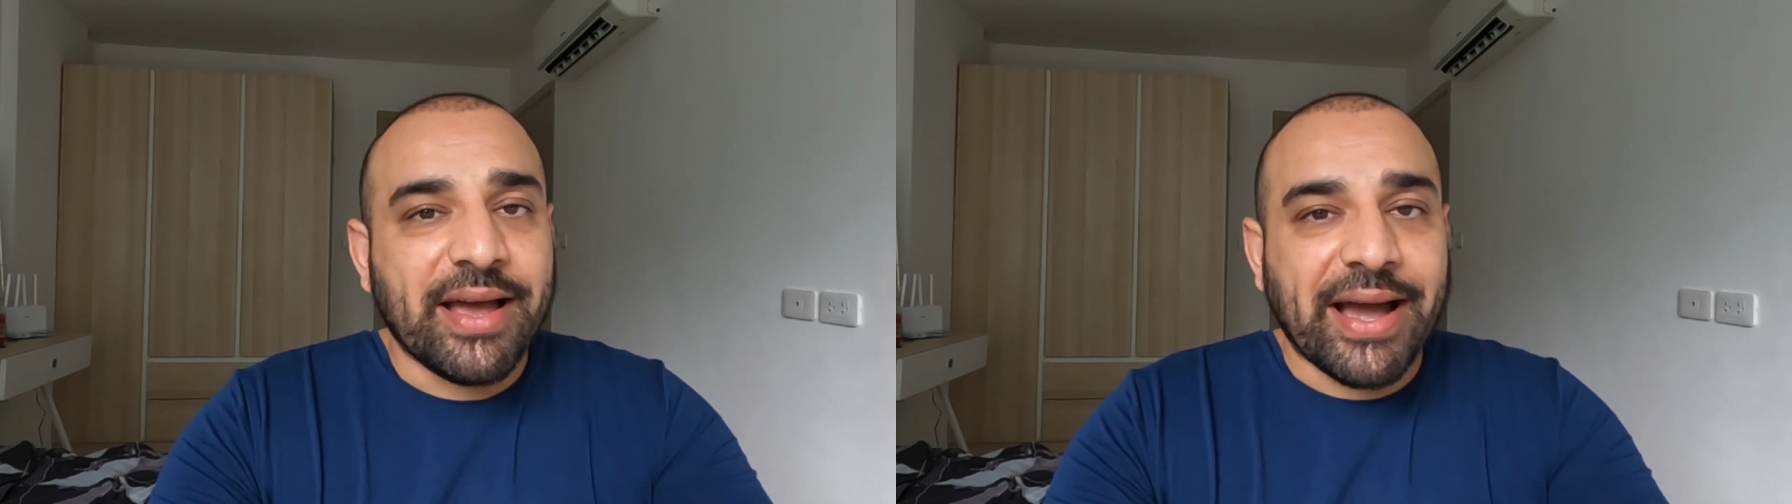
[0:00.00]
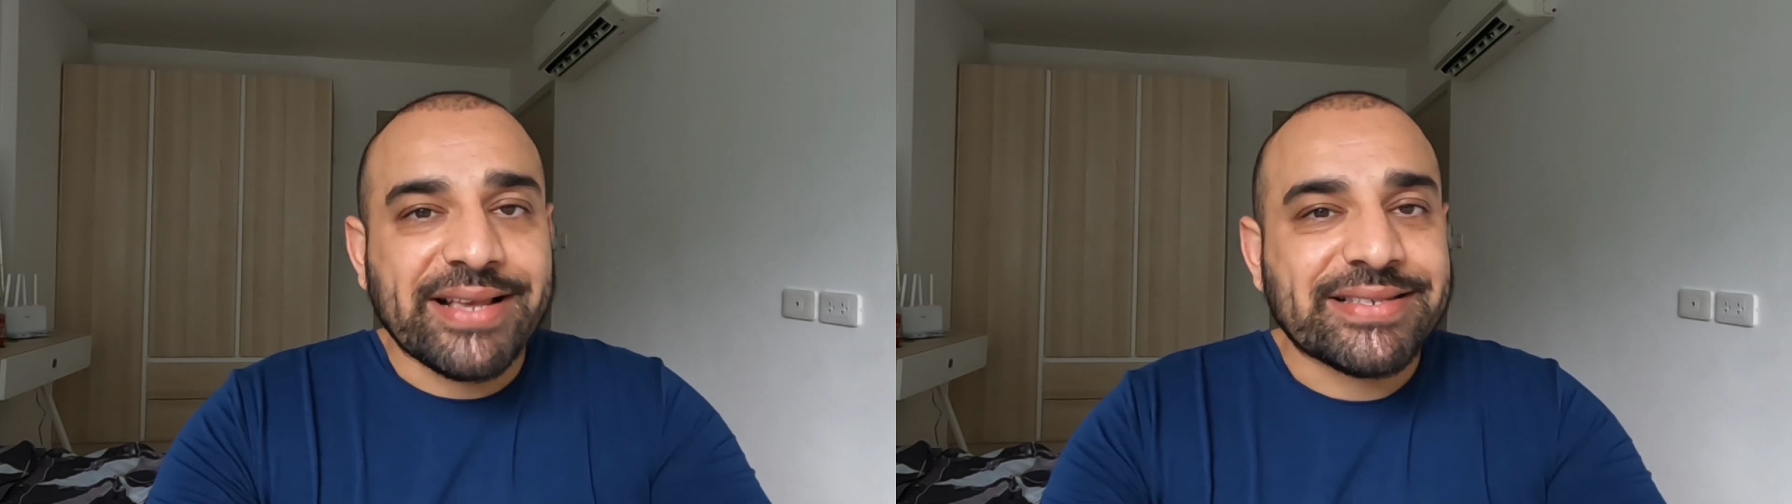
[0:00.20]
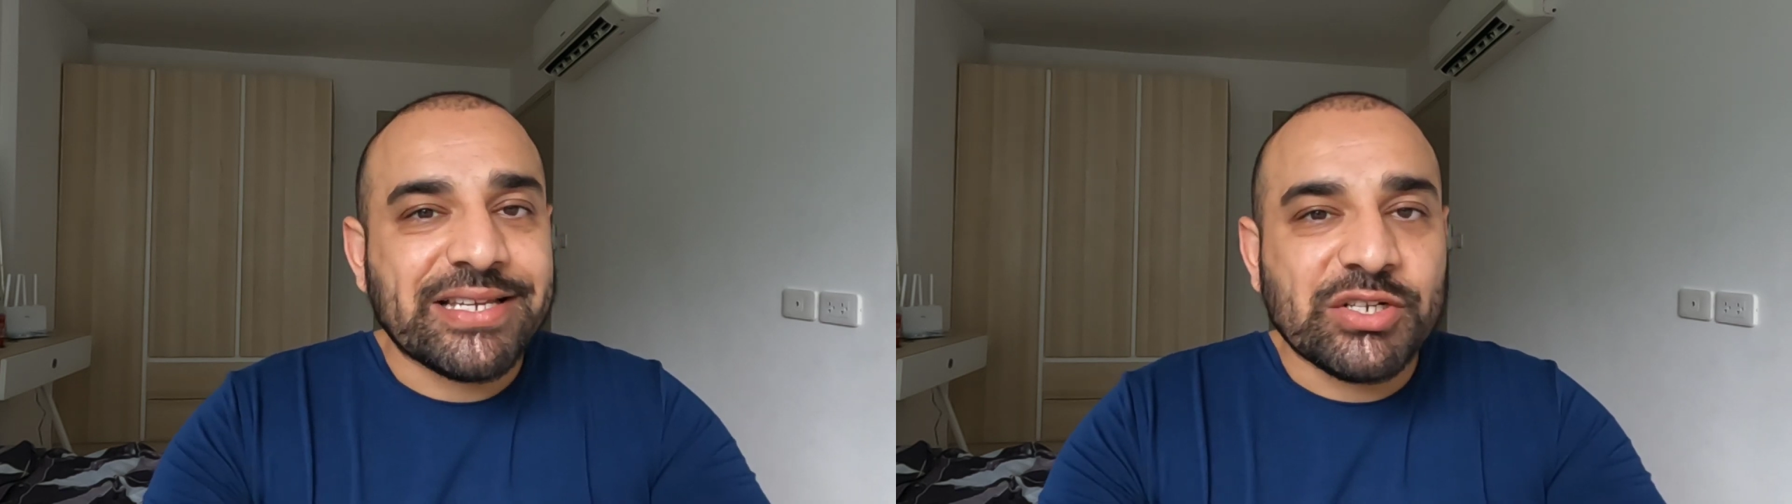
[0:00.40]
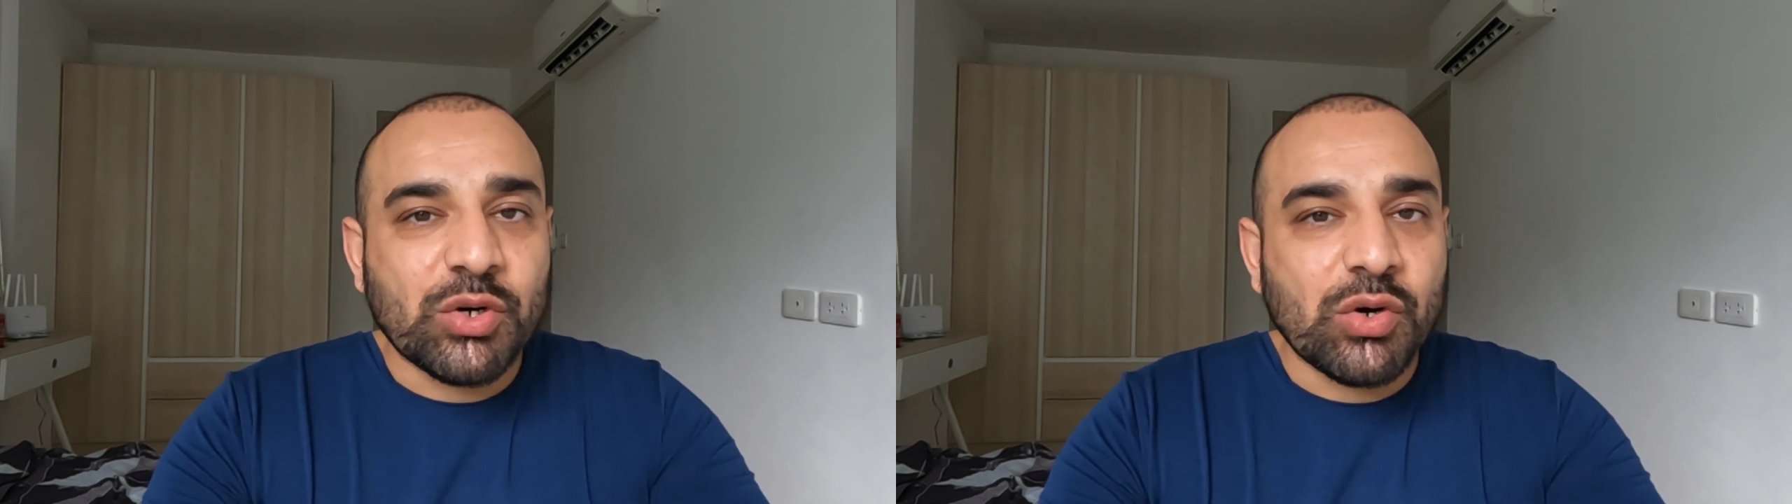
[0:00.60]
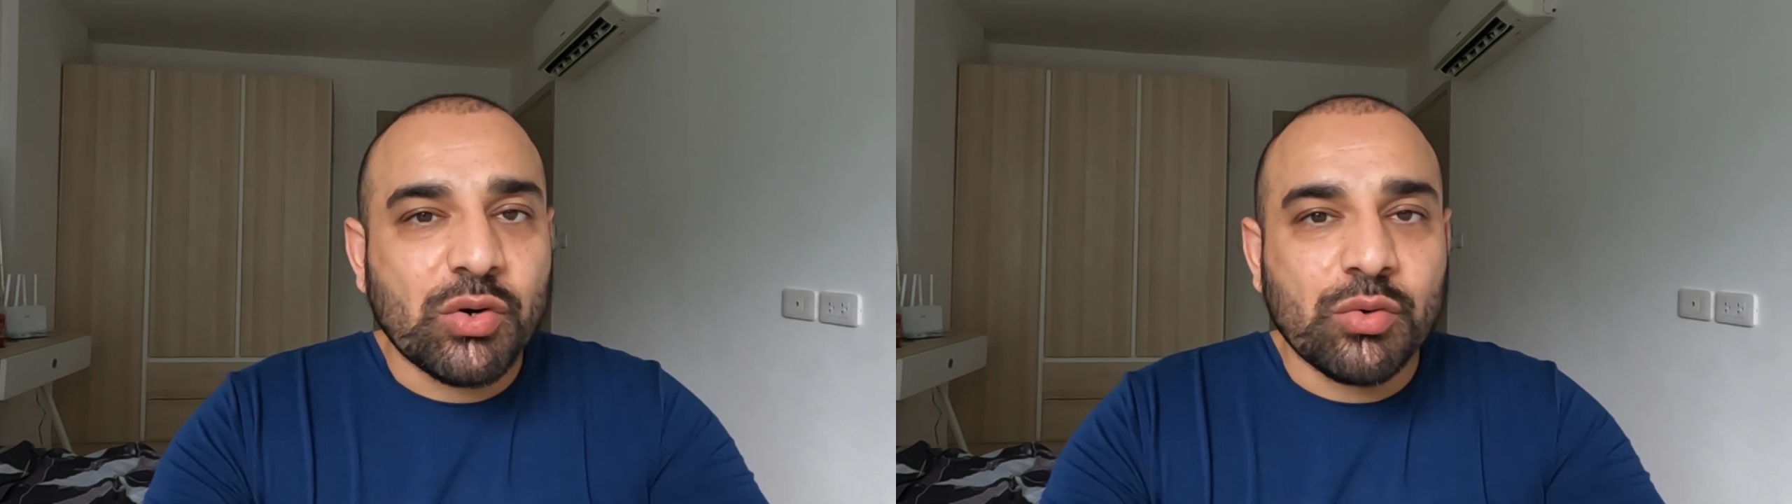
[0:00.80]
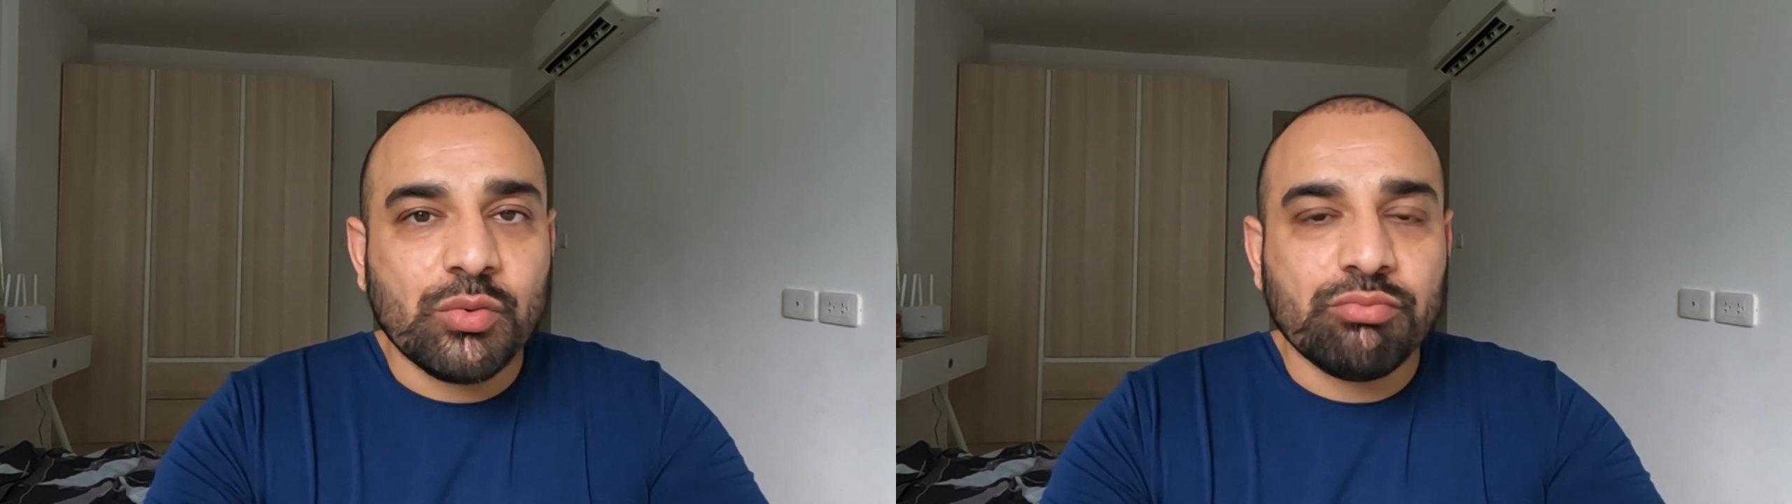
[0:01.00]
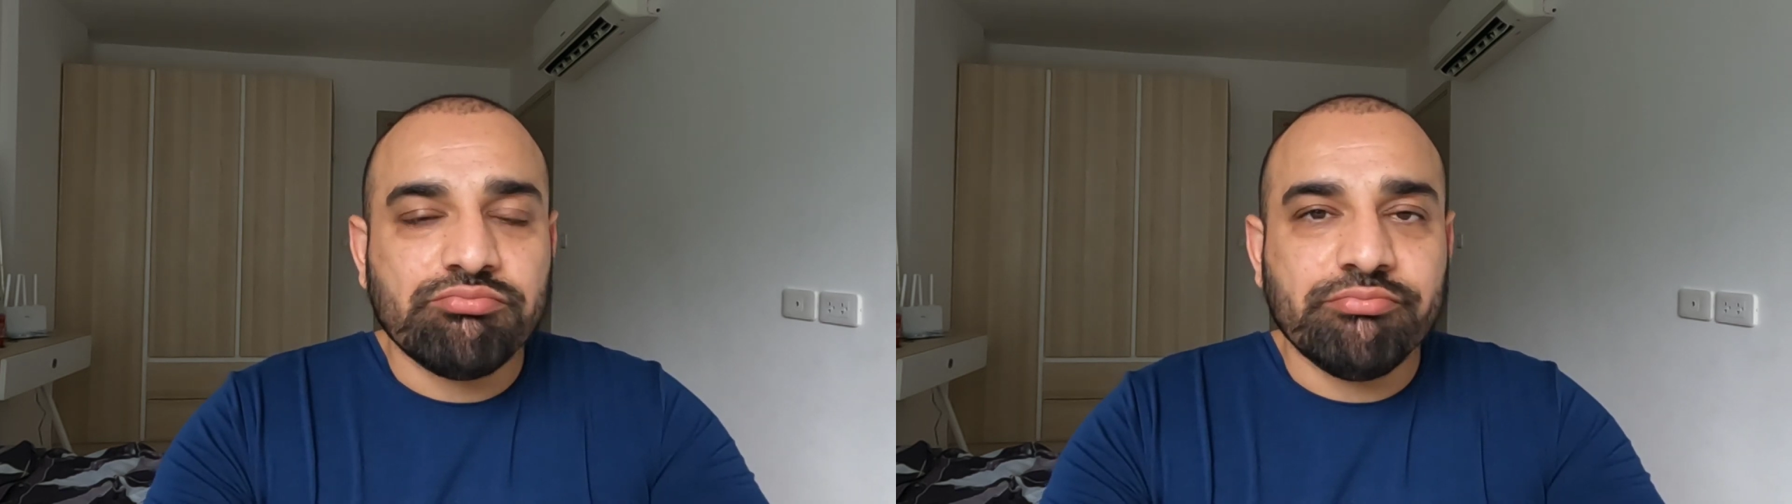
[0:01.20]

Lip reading: I see no